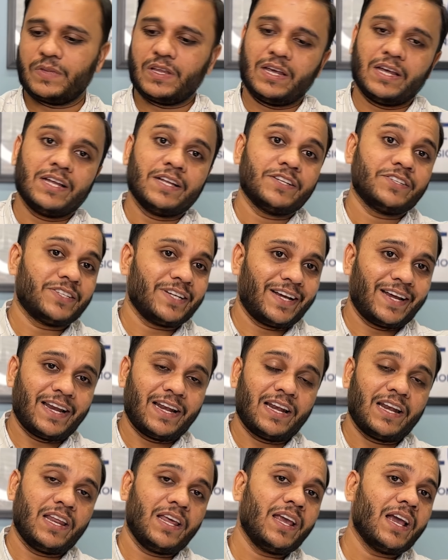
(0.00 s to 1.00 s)

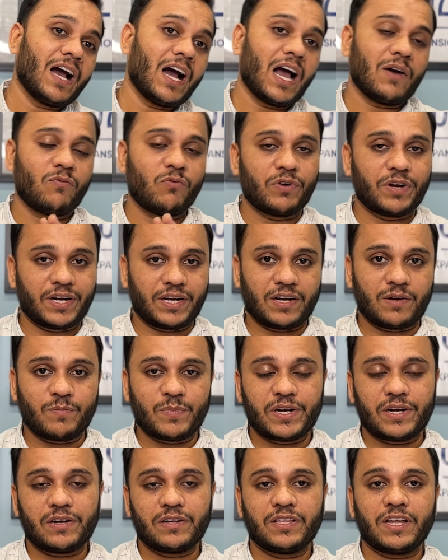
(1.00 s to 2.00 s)
Secondly, I would
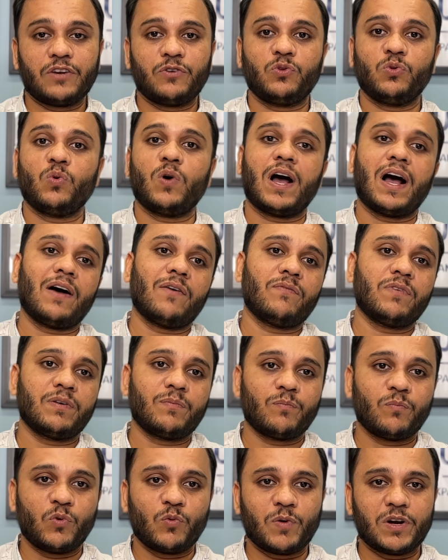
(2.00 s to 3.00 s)
recommend that you have a
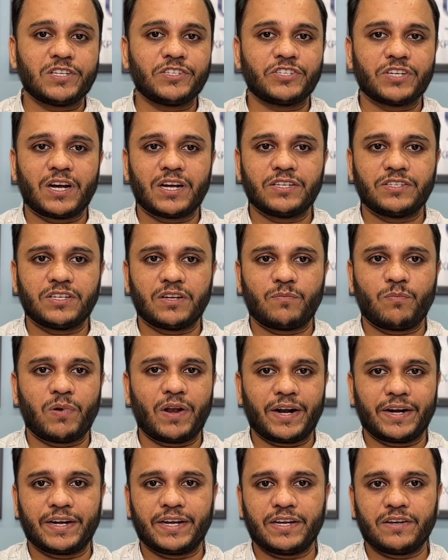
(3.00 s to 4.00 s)
mobile charger
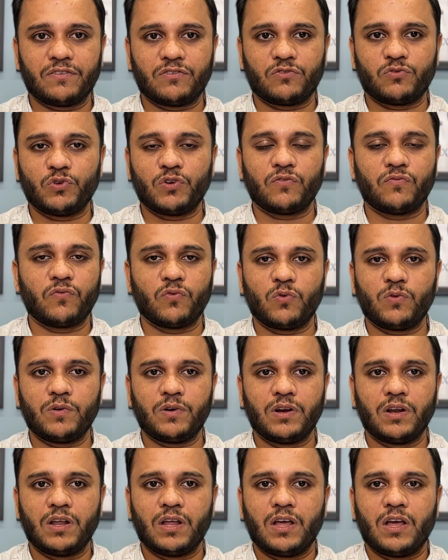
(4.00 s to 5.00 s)
plugged into your phone,
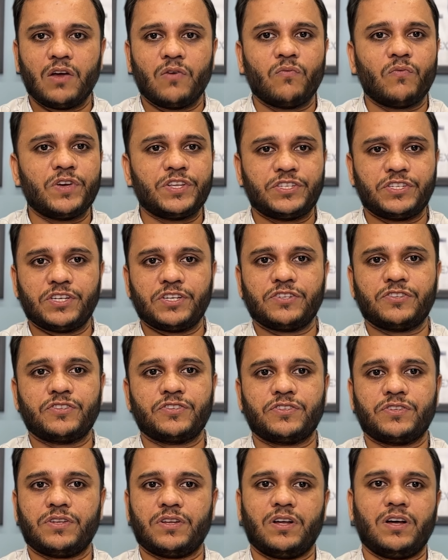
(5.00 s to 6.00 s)
which
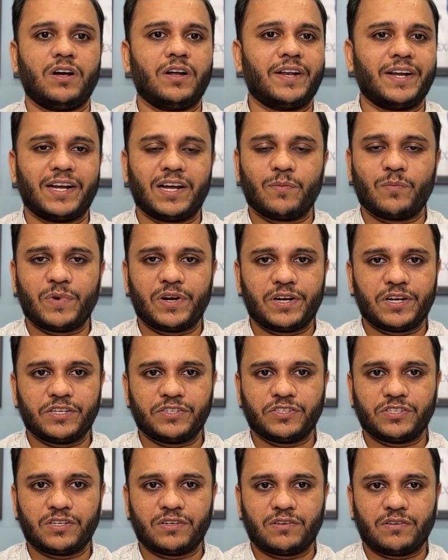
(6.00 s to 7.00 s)
is a
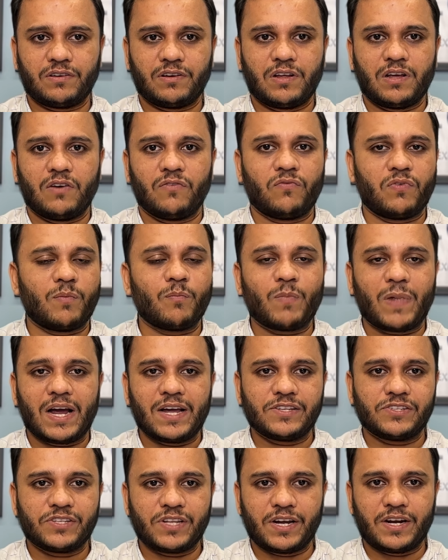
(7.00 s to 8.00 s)
recommendation from my
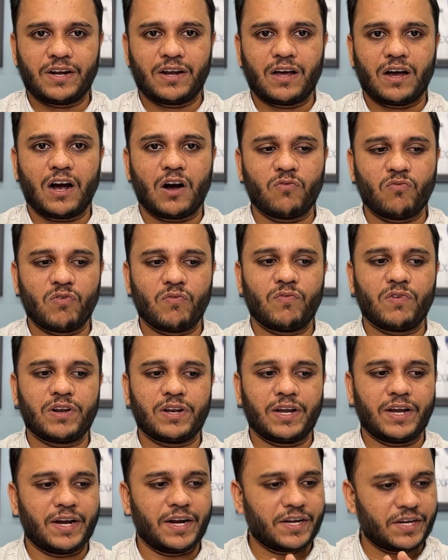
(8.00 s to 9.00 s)
side.
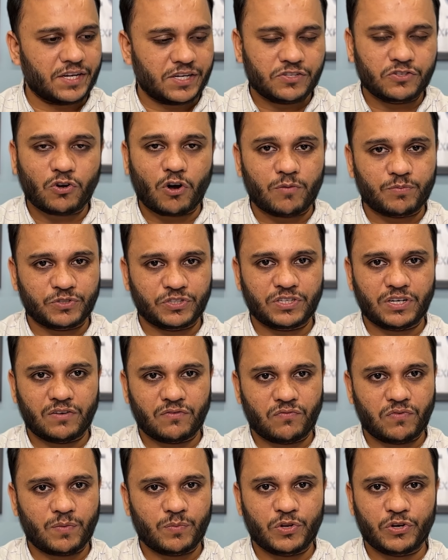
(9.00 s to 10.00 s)
However, it is optional
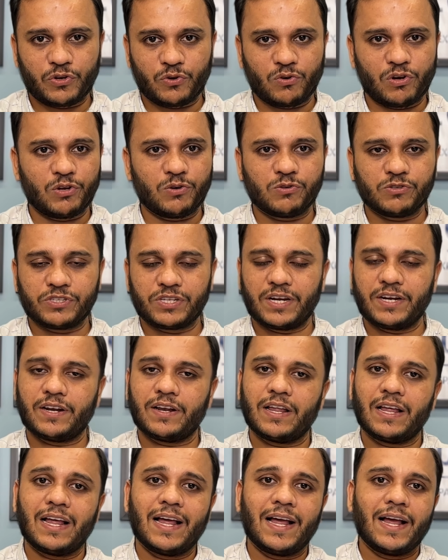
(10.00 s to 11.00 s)
from the Duolingo side.
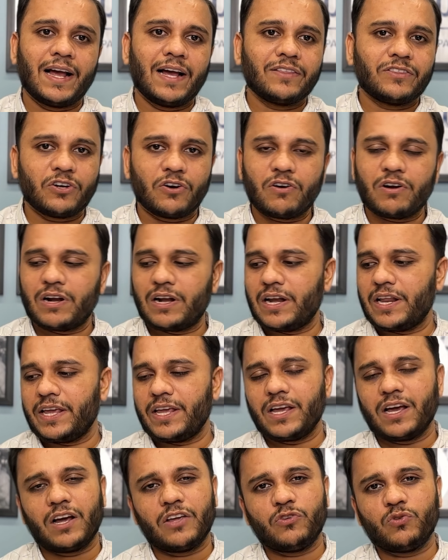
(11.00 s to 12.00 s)

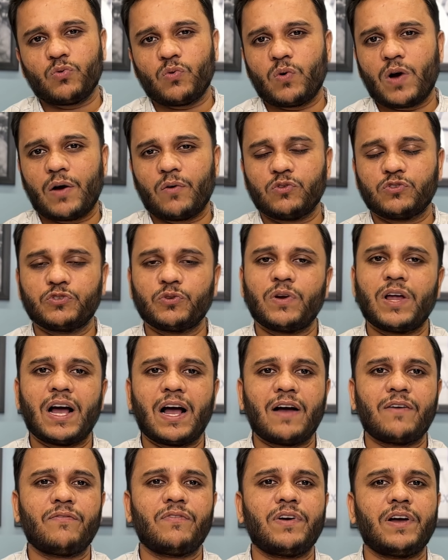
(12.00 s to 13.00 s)
Thirdly, you should
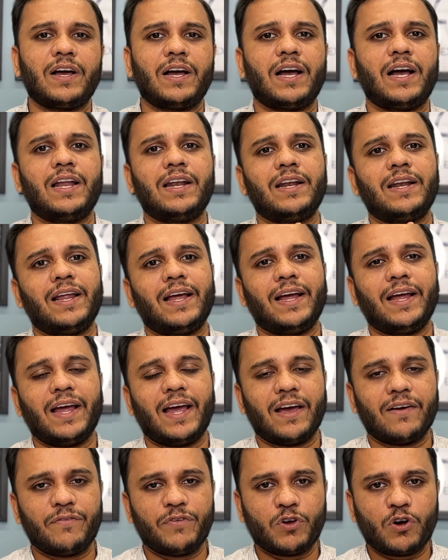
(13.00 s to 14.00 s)
have a
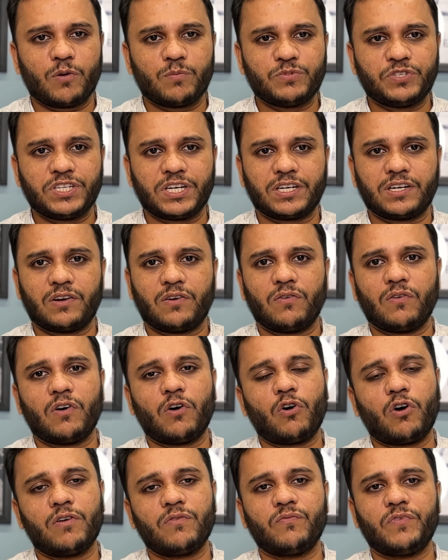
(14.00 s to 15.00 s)
heavy object
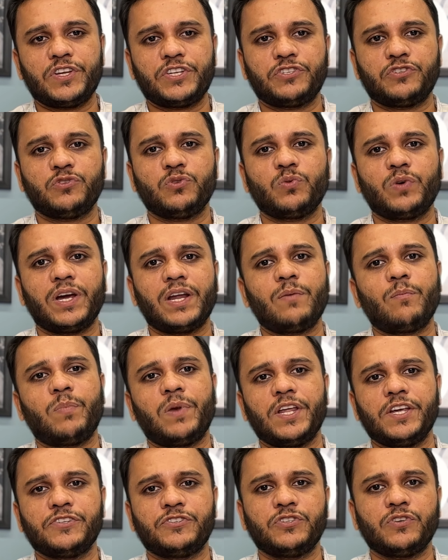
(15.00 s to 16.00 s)
on which you can
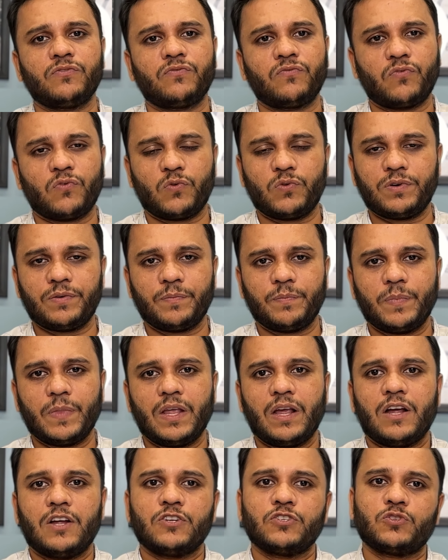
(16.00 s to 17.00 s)
place your phone,
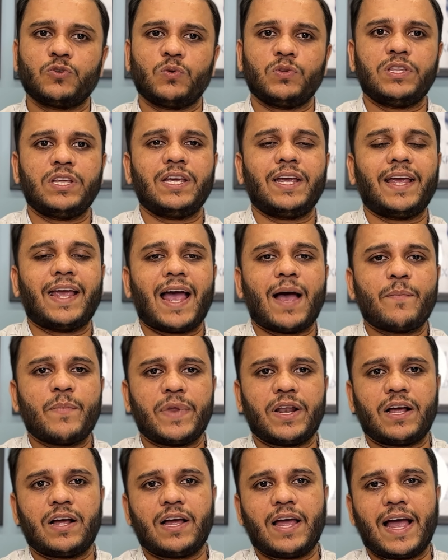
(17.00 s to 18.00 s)
so the
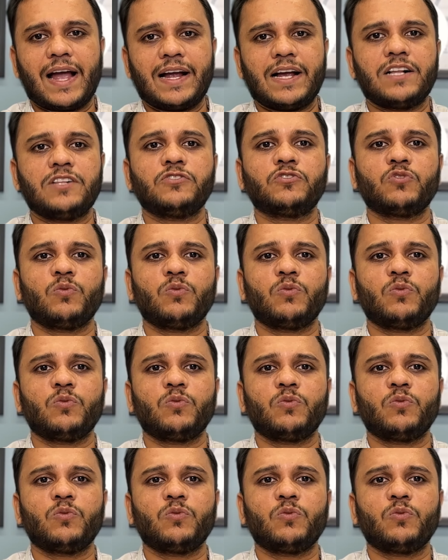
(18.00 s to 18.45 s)
camera angle should